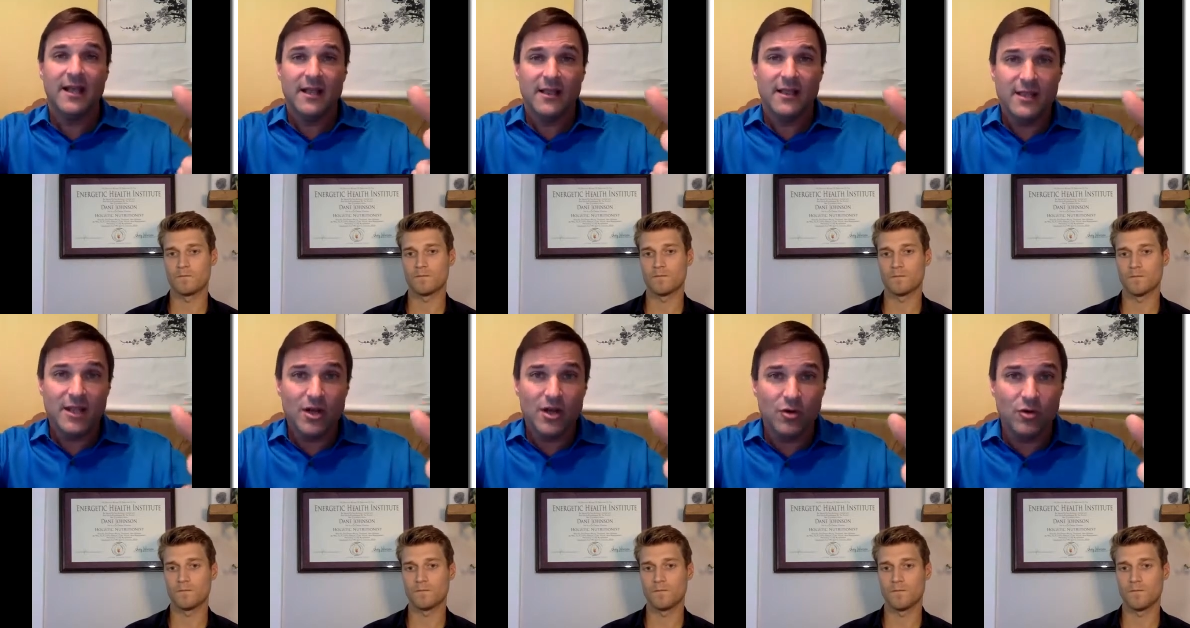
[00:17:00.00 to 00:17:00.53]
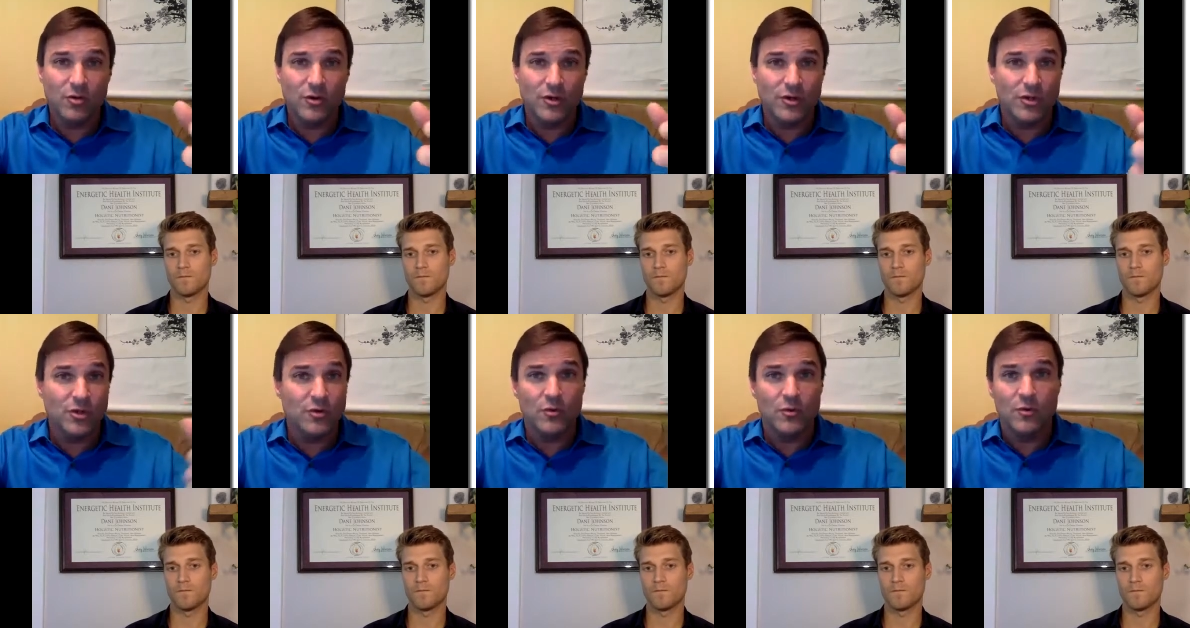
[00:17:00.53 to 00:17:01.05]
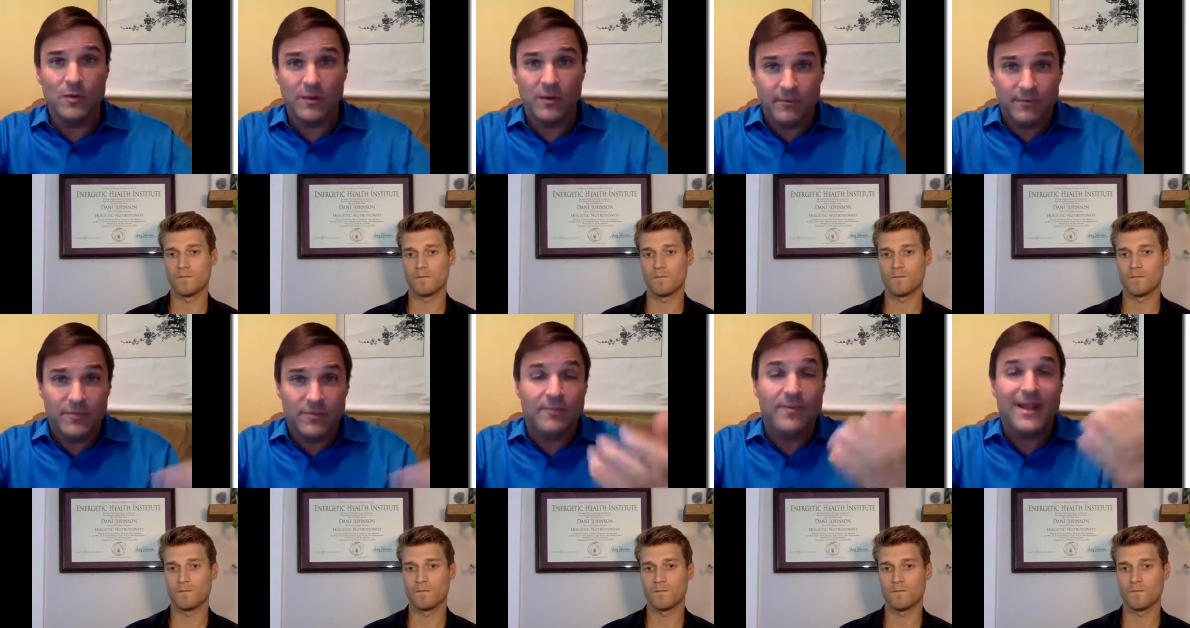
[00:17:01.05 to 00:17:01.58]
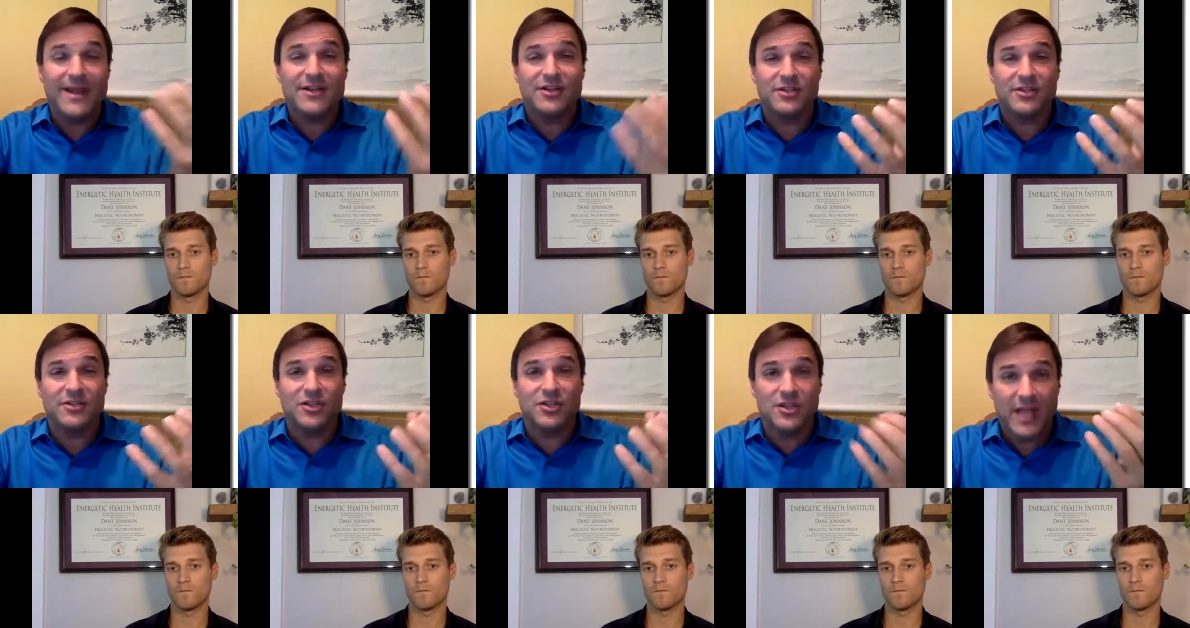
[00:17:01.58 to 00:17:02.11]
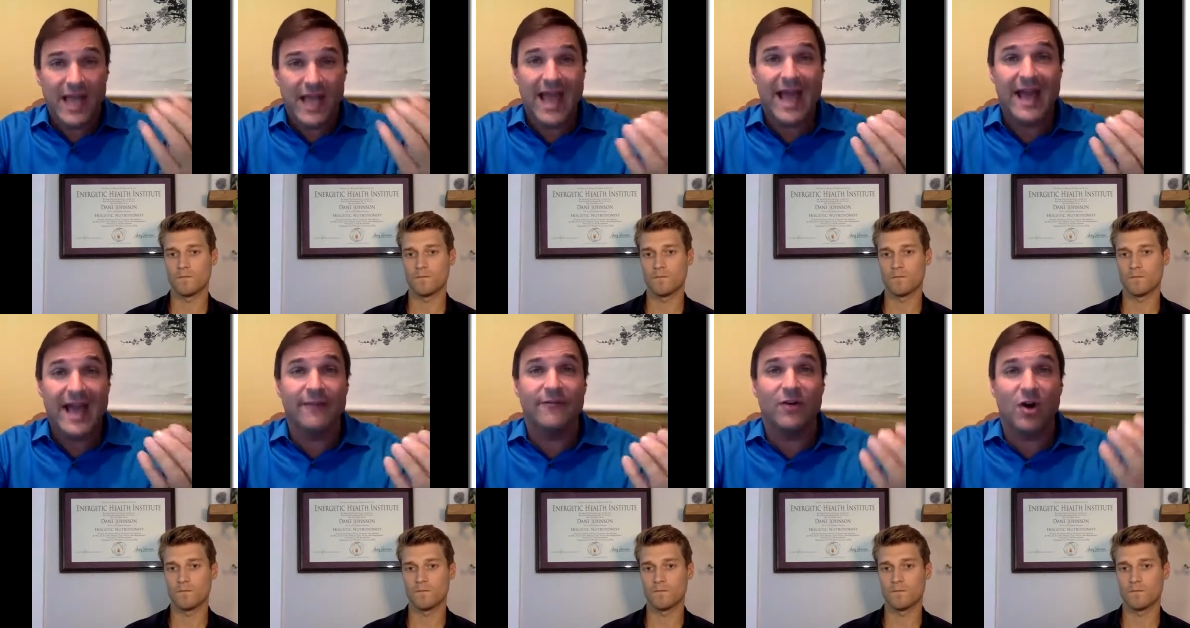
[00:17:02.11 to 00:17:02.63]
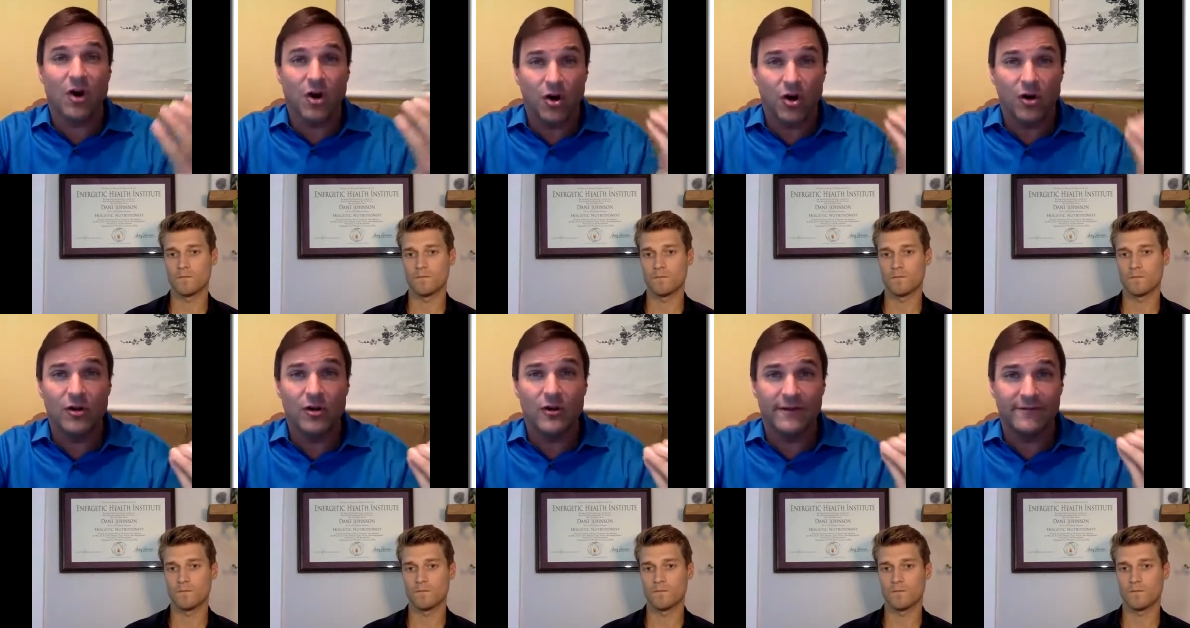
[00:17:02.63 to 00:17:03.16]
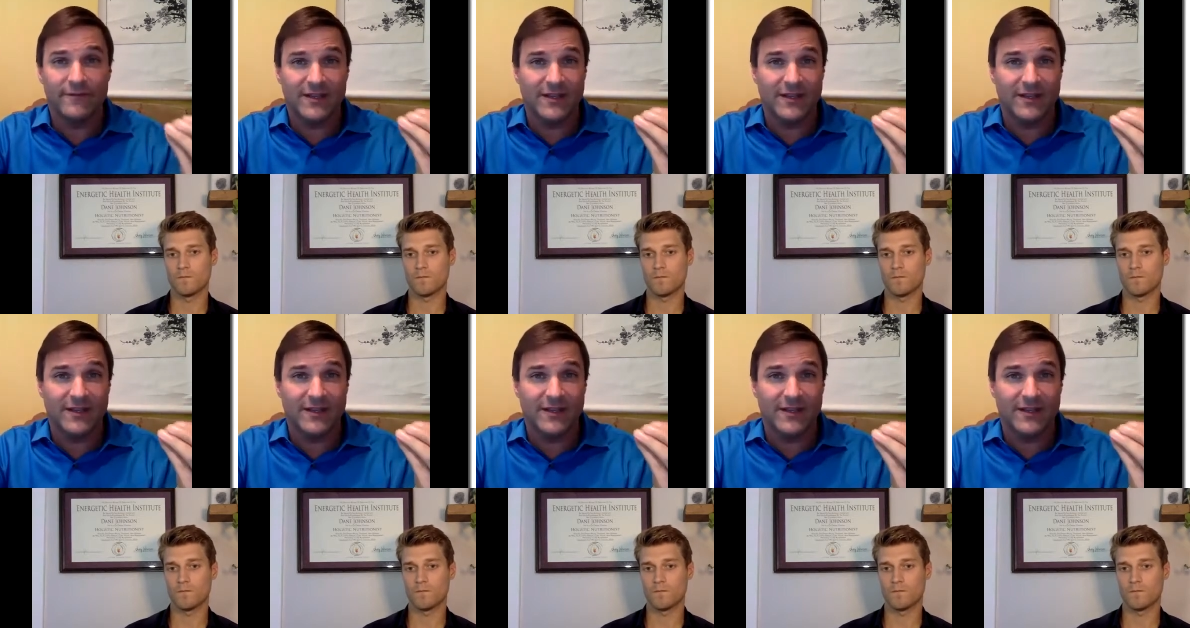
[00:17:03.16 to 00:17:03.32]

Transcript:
Speaker 1: you know you the patients have all of the